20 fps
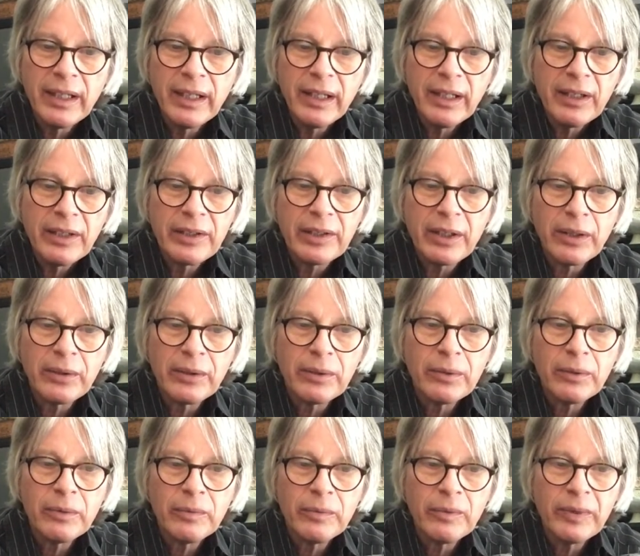
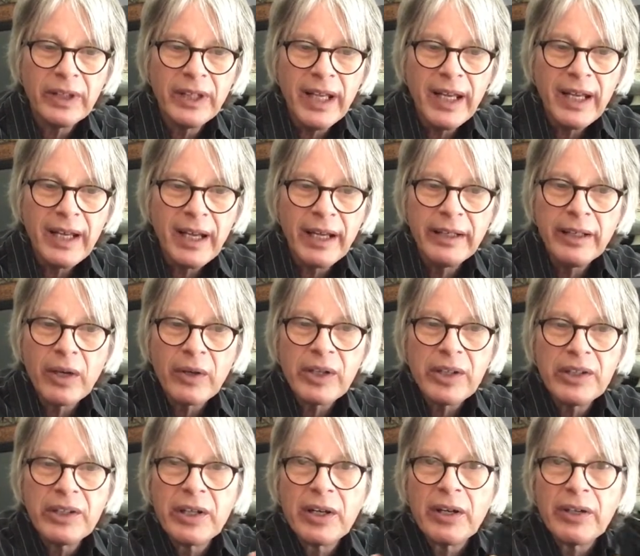So then I noticed
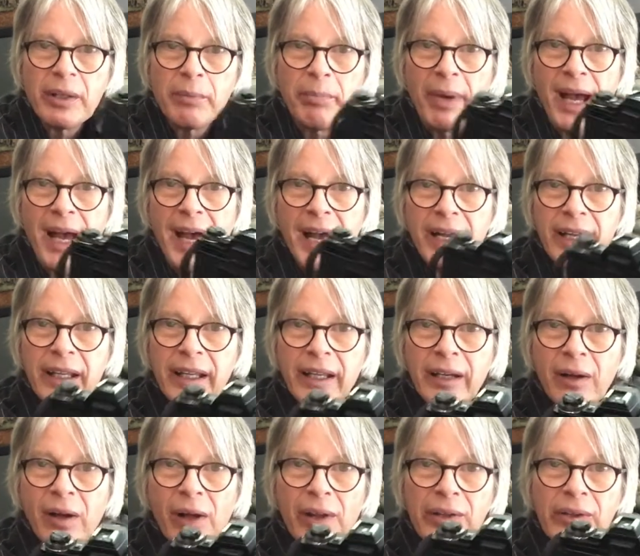that on the back, it
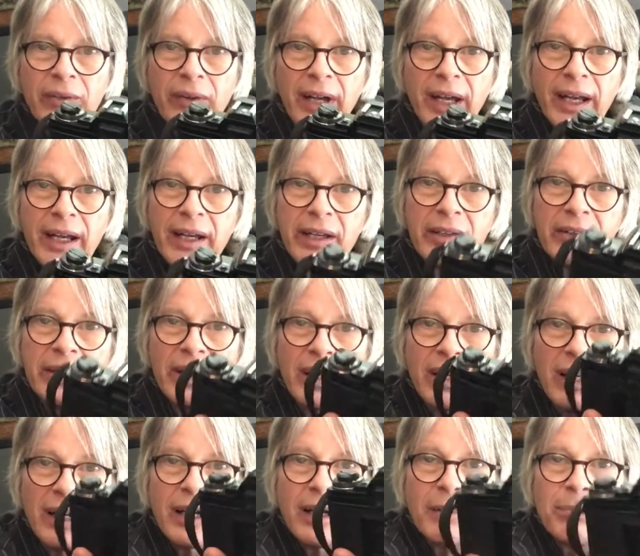also has
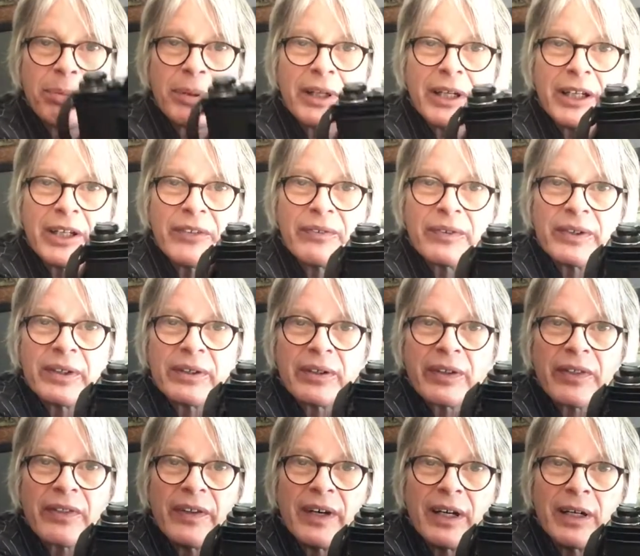a place for your
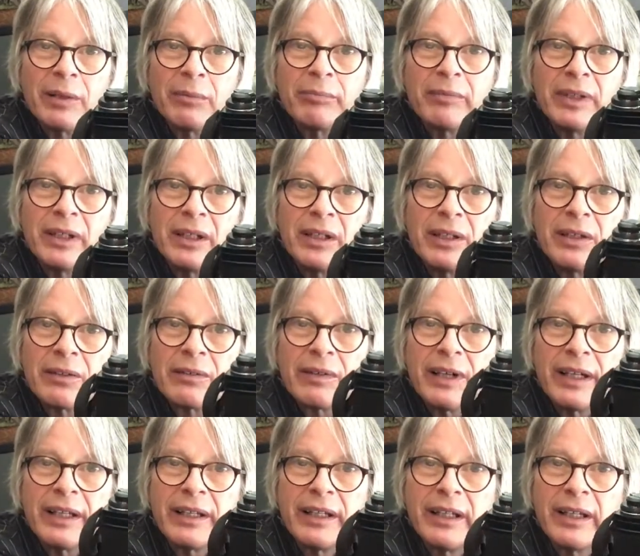thumb
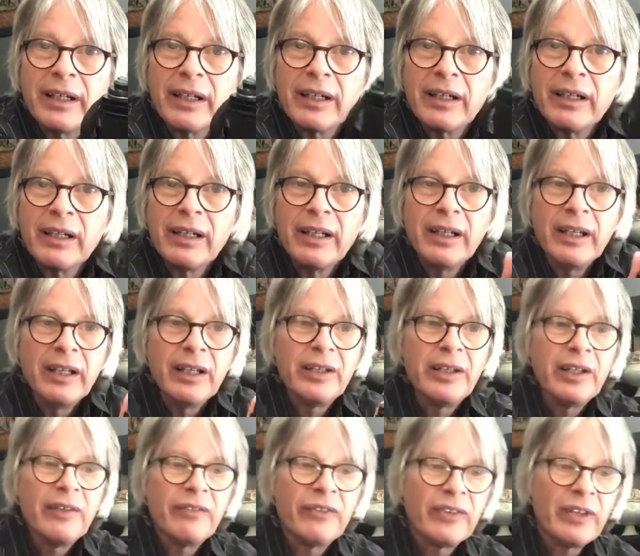right there, as
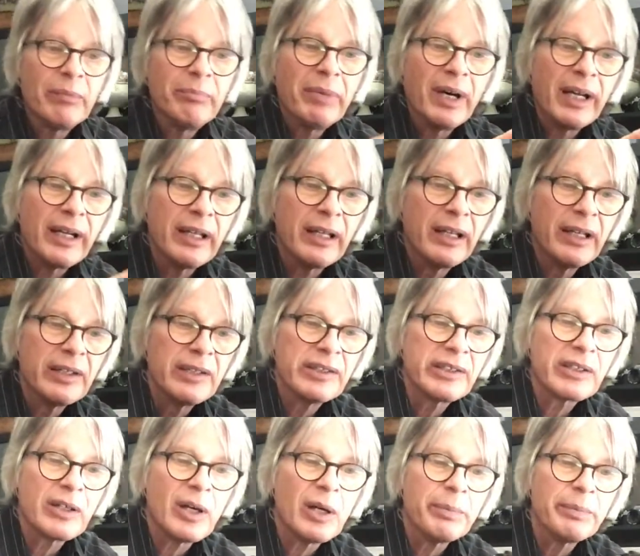if somebody
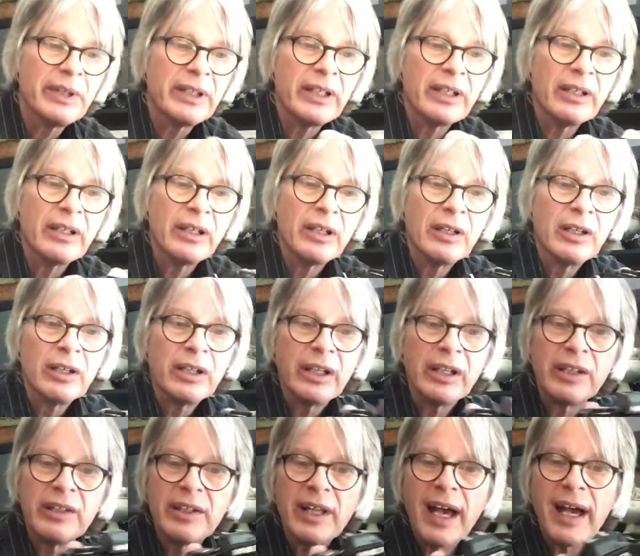sculpted it
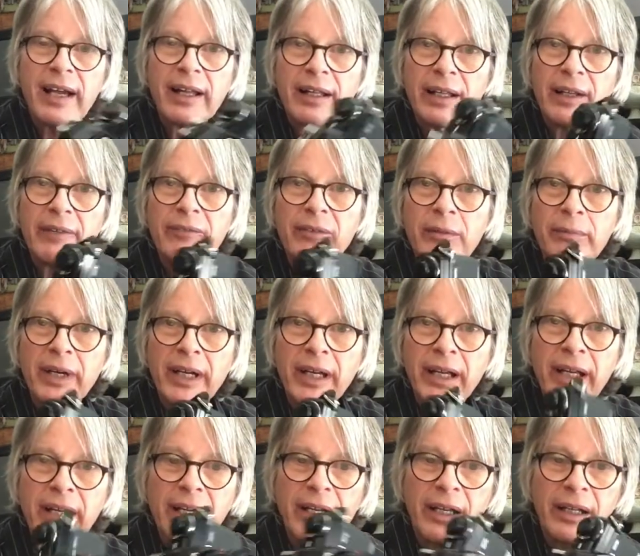exactly for my
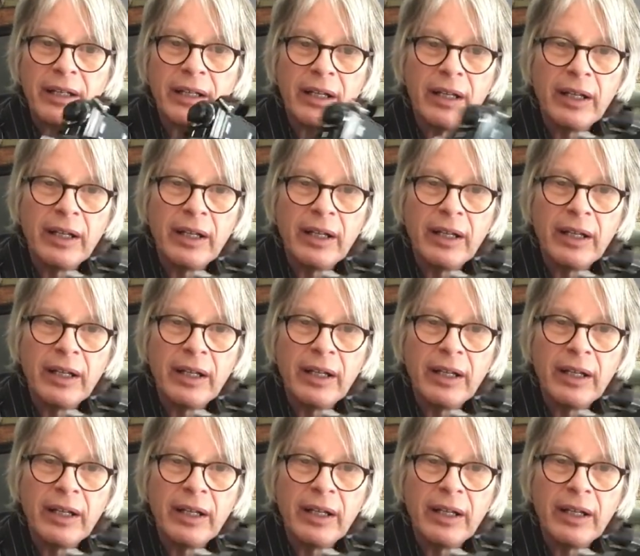hand.